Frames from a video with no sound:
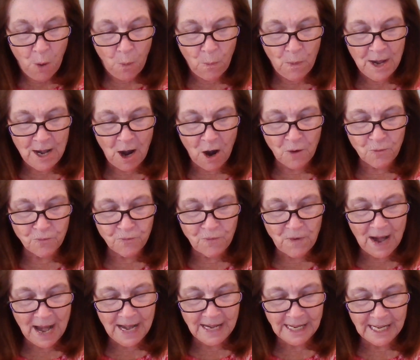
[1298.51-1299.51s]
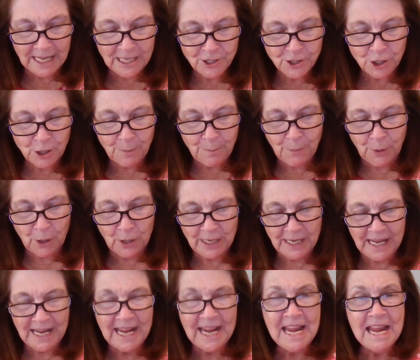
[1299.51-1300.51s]
we are ready to put
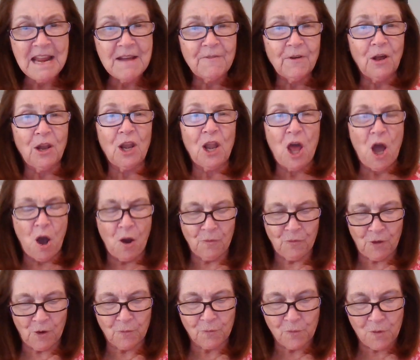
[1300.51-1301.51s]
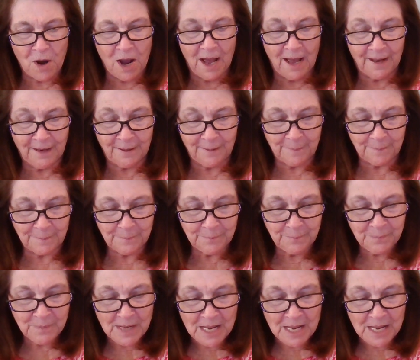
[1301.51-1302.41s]
evil on the run.